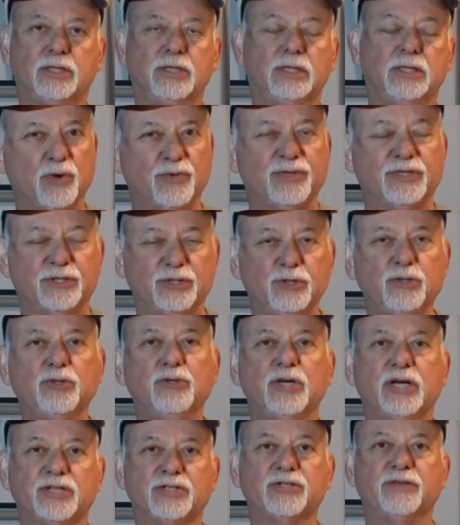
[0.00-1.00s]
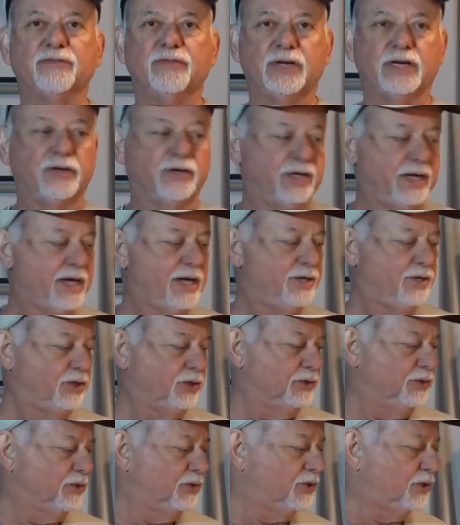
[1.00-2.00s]
More than 24
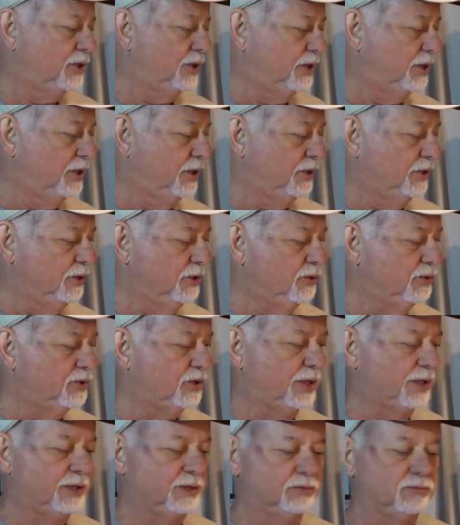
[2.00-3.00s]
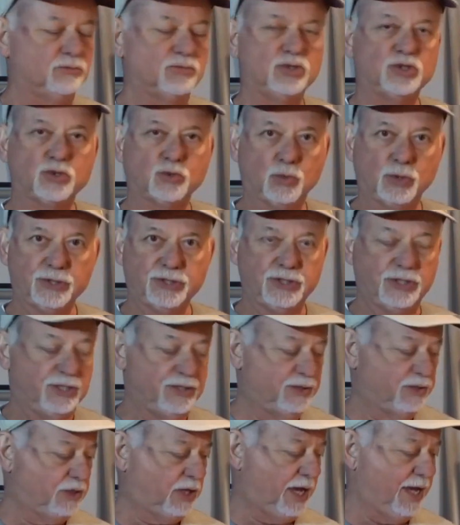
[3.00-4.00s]
variations using squirt
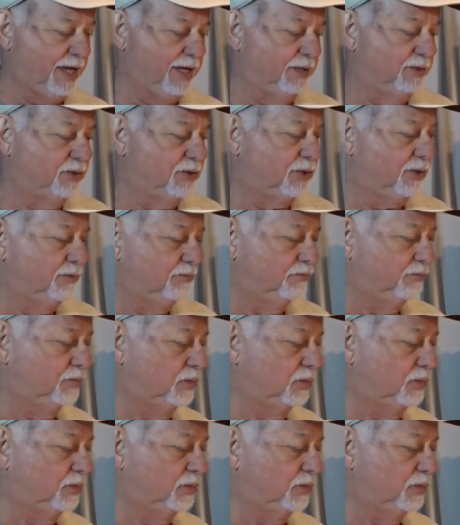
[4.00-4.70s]
cheese cans.